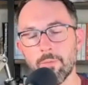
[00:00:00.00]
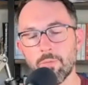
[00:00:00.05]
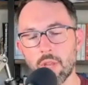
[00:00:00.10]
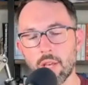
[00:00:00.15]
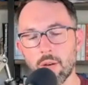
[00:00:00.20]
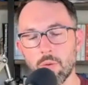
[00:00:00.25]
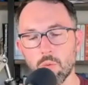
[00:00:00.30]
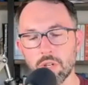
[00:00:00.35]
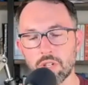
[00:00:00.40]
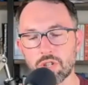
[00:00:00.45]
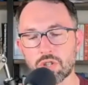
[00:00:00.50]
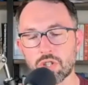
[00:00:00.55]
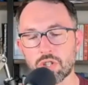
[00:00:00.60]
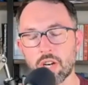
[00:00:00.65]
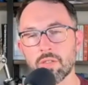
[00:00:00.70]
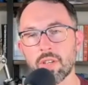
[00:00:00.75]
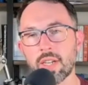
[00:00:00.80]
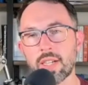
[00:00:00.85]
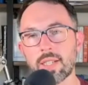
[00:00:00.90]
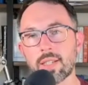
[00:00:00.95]
which
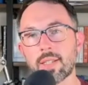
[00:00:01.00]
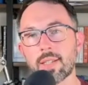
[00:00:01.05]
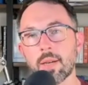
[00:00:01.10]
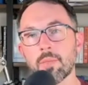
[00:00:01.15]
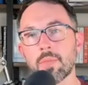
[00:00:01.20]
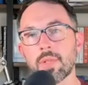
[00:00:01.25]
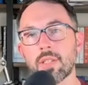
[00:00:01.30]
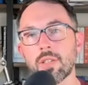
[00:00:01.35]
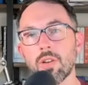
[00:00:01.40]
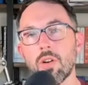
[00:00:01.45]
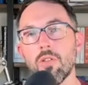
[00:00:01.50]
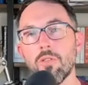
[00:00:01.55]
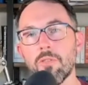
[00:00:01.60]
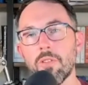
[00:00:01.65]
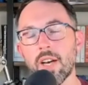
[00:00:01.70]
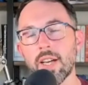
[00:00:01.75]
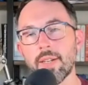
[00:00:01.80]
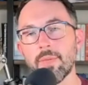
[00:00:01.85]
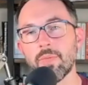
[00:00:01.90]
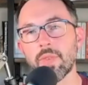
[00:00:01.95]
generates some
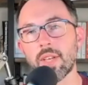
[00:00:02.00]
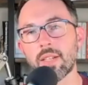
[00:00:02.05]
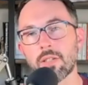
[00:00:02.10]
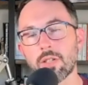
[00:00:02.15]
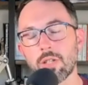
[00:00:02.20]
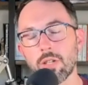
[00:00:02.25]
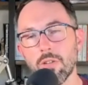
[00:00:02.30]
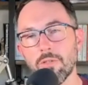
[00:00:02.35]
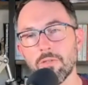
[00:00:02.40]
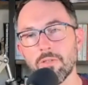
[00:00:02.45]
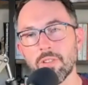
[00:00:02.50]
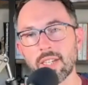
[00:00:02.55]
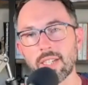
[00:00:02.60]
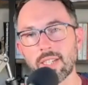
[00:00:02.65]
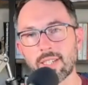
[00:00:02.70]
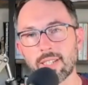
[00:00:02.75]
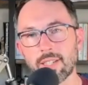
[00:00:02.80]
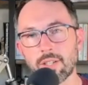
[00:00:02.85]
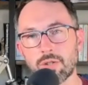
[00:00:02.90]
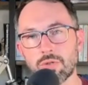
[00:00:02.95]
sulfite, and sulfite
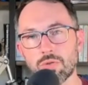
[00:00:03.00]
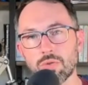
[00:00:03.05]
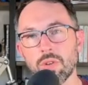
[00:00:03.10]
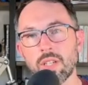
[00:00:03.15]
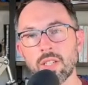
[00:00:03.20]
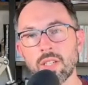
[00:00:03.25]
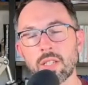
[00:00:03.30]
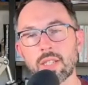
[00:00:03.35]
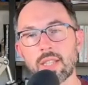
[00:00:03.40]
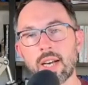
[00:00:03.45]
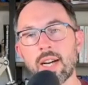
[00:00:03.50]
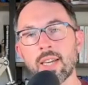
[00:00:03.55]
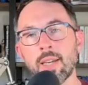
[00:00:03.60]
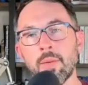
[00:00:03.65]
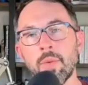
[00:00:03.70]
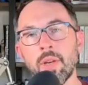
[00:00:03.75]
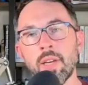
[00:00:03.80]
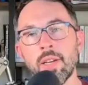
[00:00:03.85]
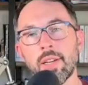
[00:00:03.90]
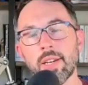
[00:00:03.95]
destroys
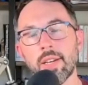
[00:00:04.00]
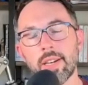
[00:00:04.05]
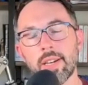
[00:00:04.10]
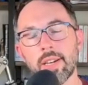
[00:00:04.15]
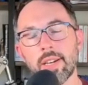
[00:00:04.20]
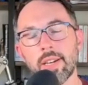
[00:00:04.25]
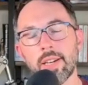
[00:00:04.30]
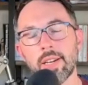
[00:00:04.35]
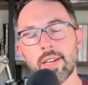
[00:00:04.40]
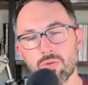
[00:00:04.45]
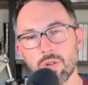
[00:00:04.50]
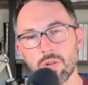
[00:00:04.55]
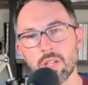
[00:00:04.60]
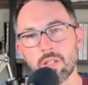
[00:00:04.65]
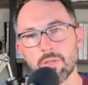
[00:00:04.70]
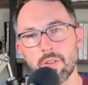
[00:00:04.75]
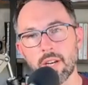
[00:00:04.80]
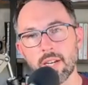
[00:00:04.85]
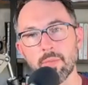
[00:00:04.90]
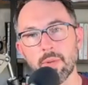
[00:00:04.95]
thiamine and it
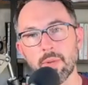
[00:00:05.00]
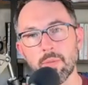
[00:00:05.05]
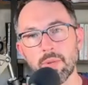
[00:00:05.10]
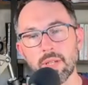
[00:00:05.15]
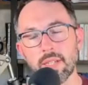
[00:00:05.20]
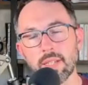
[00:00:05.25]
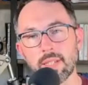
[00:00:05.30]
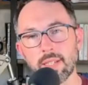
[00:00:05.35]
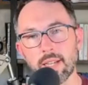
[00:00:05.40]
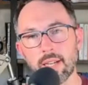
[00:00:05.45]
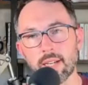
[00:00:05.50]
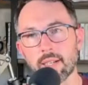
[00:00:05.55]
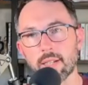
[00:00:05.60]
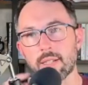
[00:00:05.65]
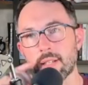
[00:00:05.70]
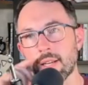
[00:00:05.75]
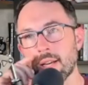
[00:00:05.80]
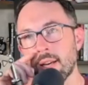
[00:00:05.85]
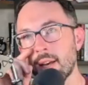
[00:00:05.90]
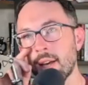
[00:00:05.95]
destroys vitamin
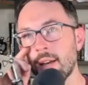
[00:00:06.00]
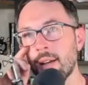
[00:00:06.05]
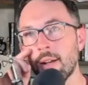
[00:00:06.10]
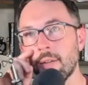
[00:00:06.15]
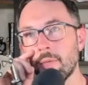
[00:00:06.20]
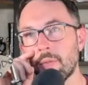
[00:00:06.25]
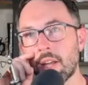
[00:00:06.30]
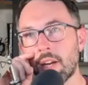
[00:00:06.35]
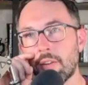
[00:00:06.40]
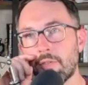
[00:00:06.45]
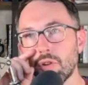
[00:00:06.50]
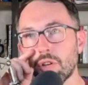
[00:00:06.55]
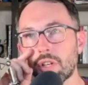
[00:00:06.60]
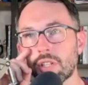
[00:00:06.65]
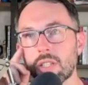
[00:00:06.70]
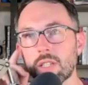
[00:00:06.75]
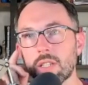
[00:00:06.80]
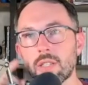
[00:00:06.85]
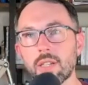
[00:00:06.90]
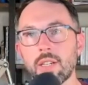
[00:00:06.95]
B6. And if you look
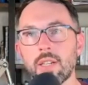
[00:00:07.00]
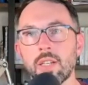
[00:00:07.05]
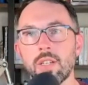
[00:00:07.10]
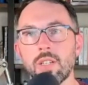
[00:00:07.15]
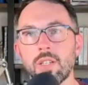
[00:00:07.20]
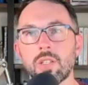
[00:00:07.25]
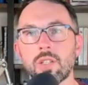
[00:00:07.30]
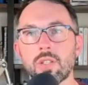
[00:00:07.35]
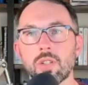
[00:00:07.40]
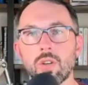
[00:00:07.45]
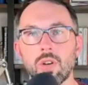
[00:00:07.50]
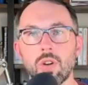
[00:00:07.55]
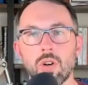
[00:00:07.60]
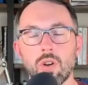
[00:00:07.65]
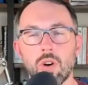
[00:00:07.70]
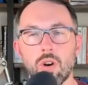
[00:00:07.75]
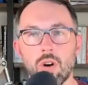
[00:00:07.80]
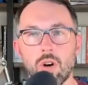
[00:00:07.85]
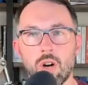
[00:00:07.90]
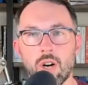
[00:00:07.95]
at the studies
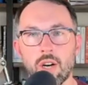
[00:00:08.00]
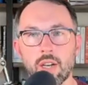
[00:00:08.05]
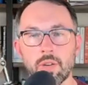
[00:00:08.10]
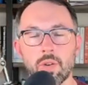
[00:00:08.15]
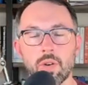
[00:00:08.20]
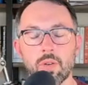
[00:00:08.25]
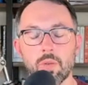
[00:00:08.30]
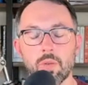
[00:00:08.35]
on